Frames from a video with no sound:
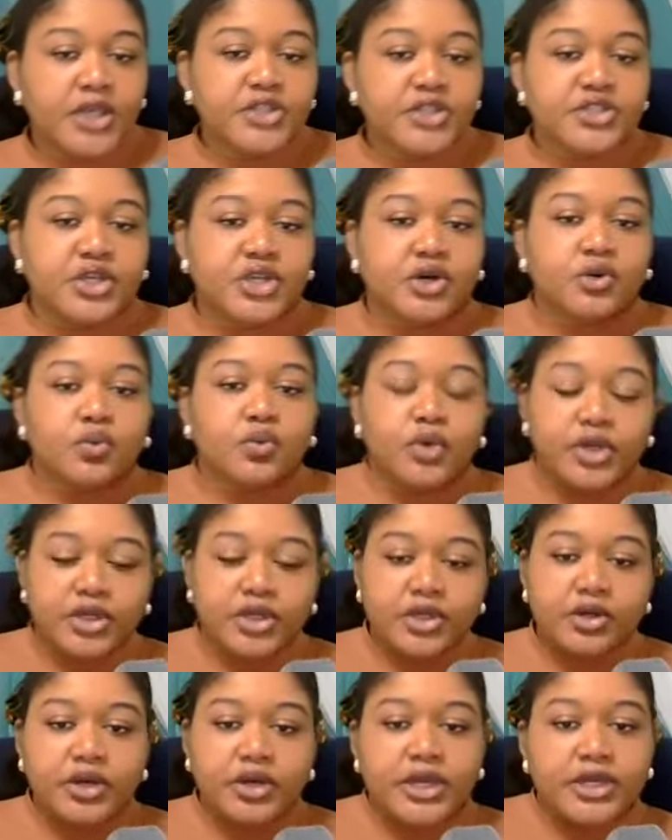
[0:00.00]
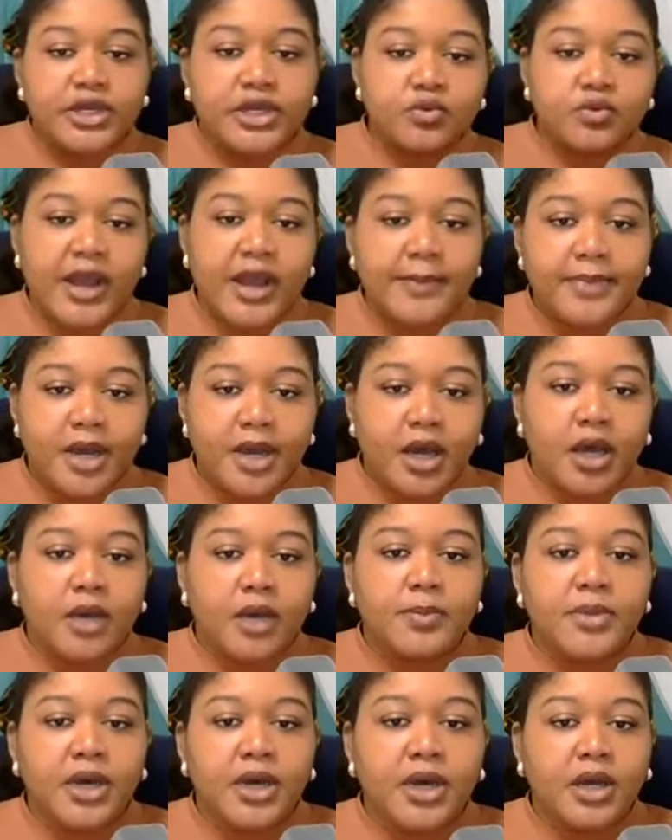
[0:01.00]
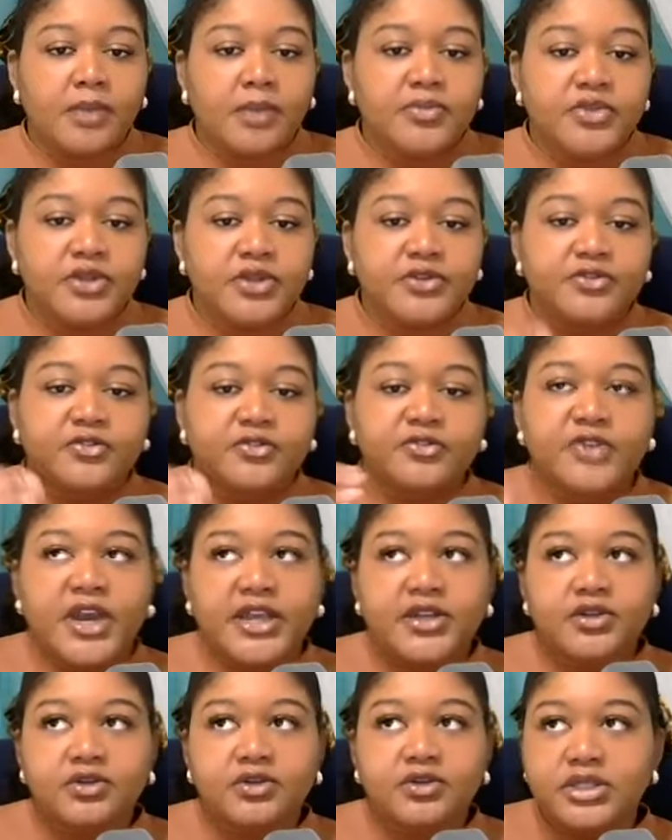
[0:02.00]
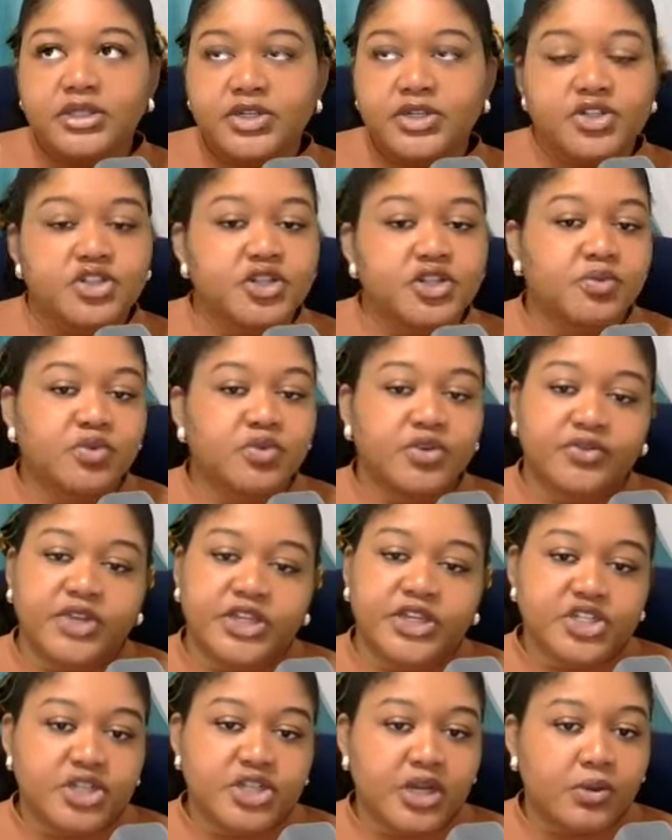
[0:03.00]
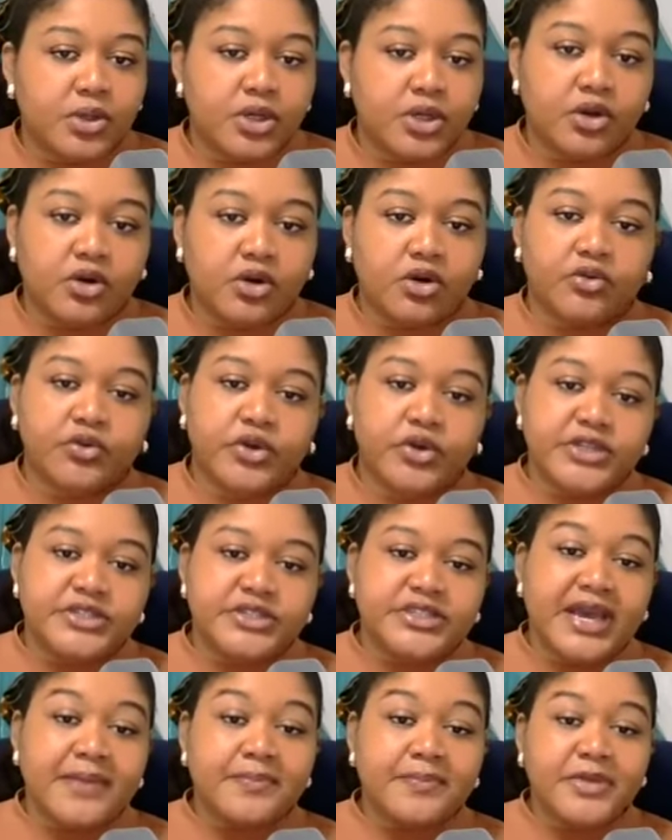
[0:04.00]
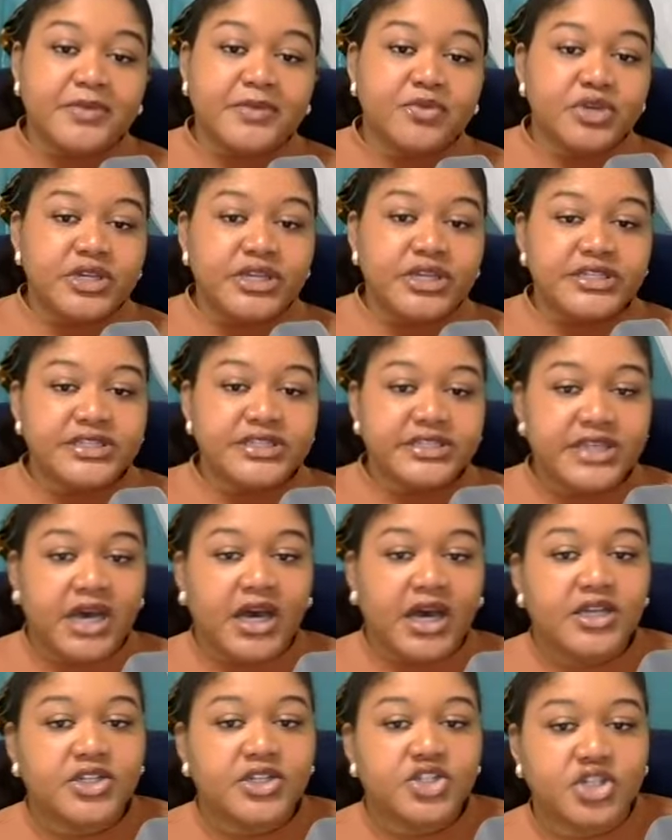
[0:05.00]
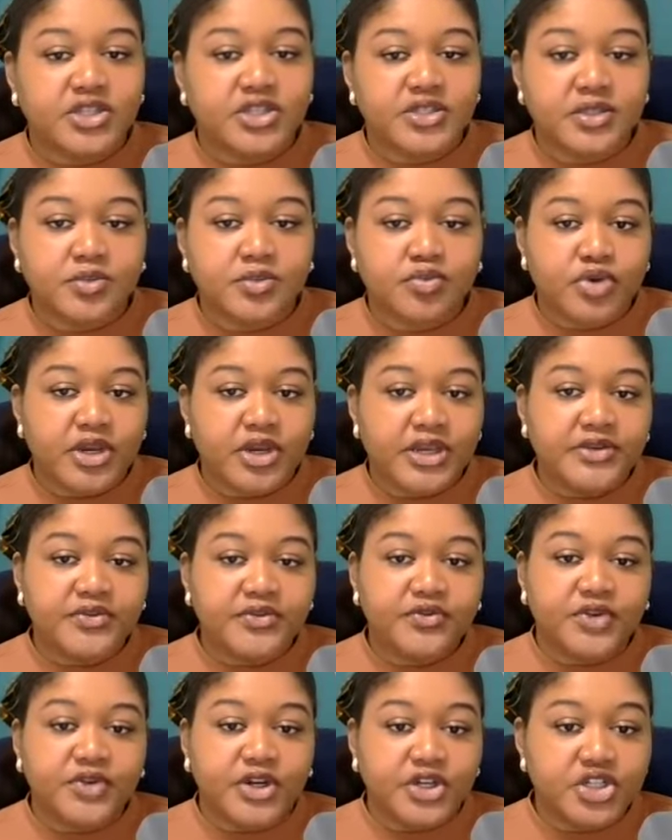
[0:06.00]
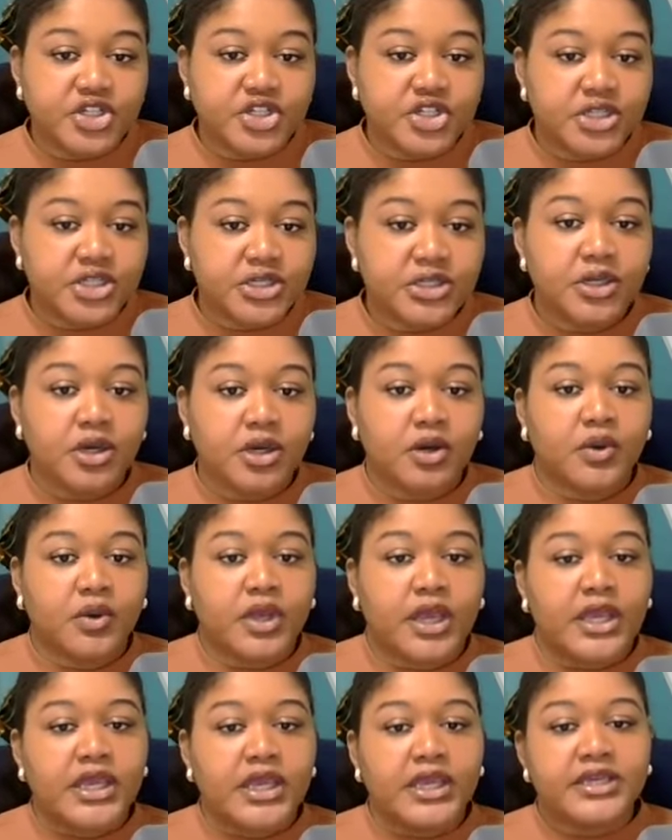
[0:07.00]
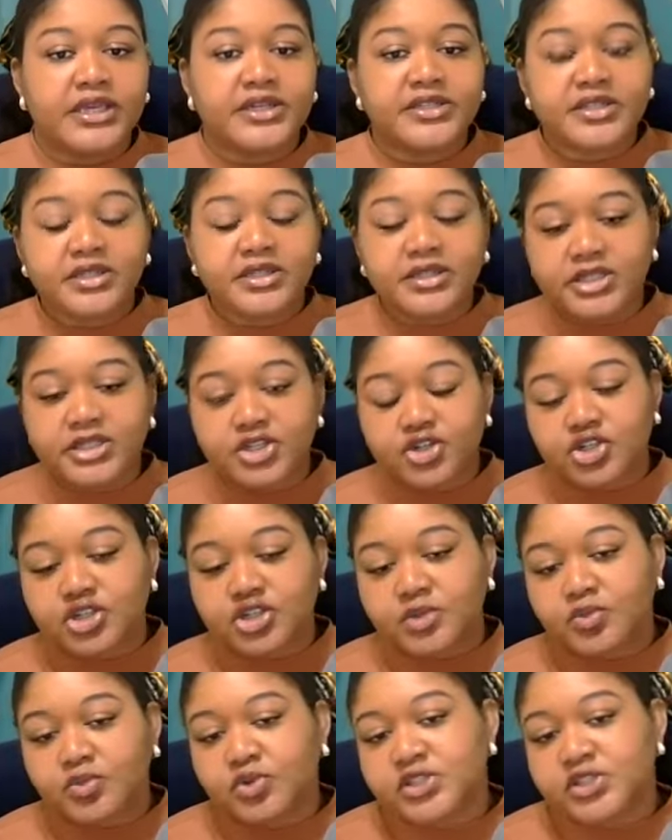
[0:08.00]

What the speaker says: So we're going to go ahead and wrap up. The final leadership reflection I want to go over is that memory is not just a brain function. Okay, it is a leadership